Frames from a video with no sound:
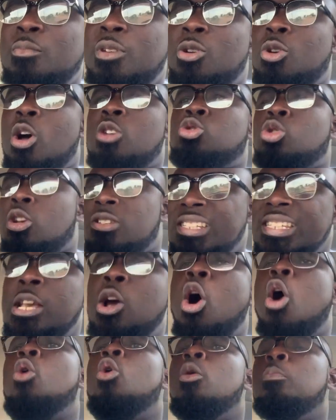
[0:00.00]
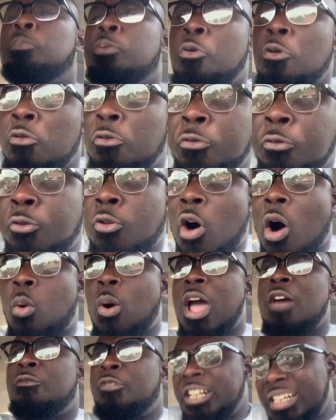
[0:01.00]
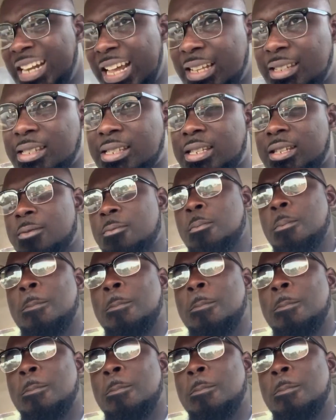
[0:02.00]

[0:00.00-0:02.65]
because of still our proof or evidence.